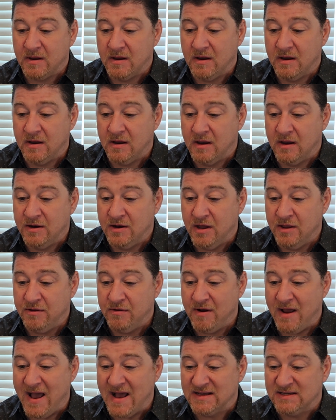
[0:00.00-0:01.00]

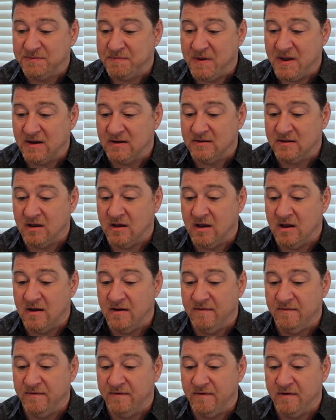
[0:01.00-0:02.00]
aspect
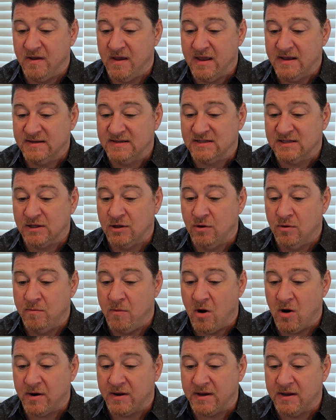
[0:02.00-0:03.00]
of a slow
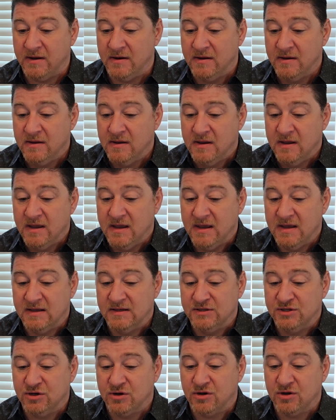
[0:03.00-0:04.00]
market
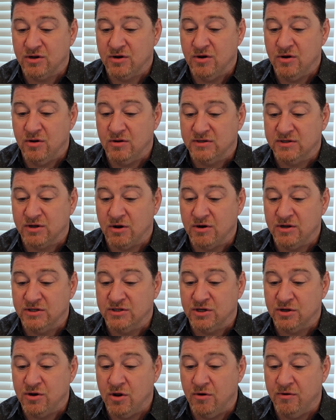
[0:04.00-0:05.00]
is you're starting
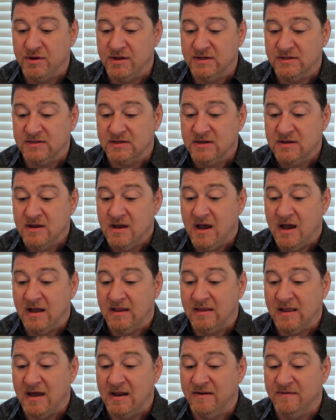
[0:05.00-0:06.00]
to notice a
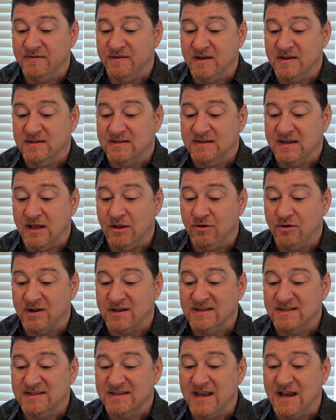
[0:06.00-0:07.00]
lot of seller
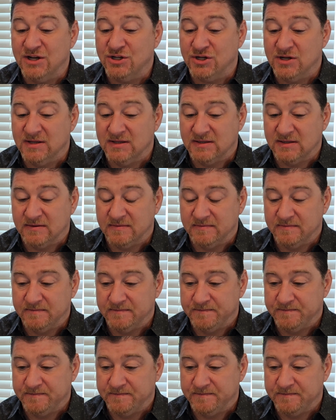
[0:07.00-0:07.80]
concessions.